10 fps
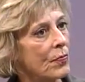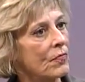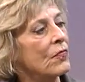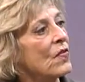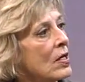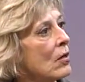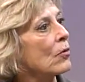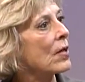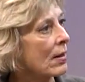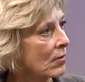fee or
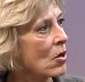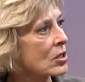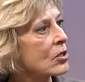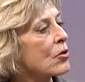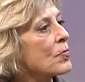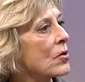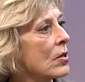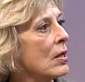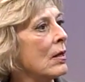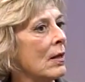that costly trip to
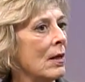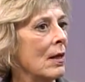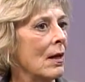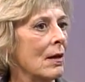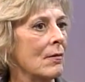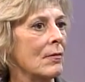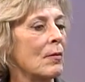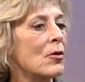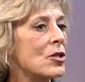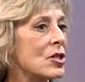the
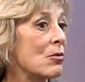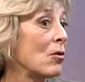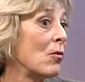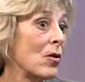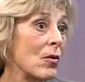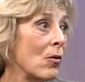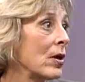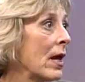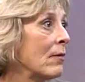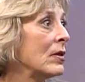emergency room or
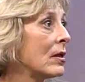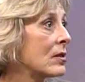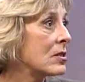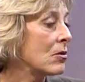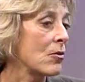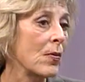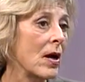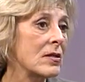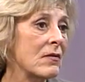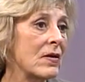an ambulance, the
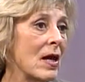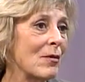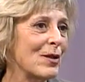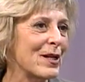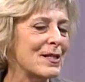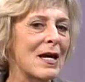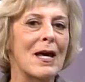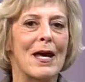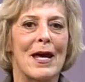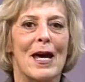price of an ambulance.
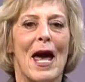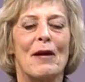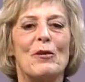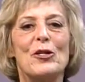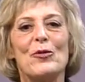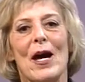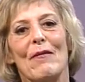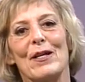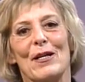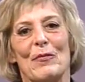And we do
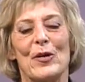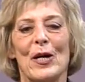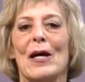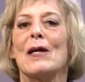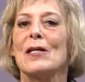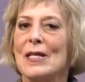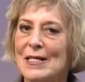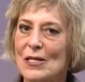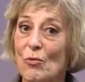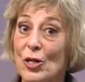have a number.
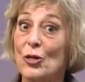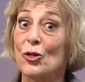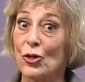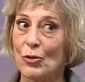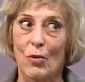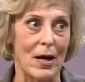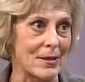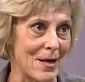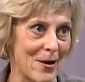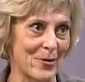This is one you should write
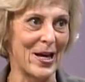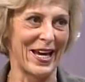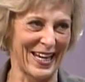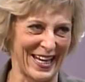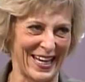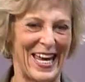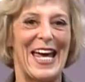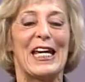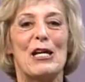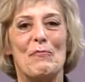down.
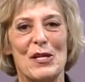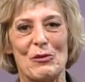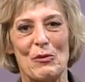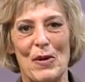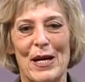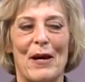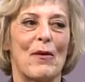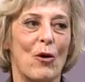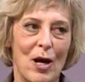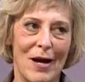Keep this one by night,
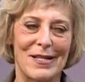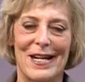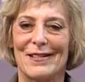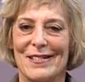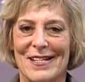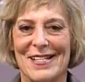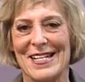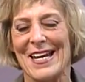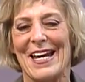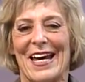or contact Liz.
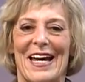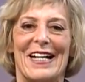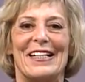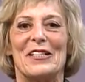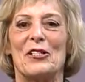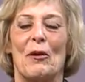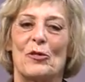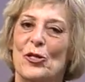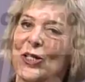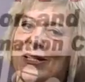I'm sure she's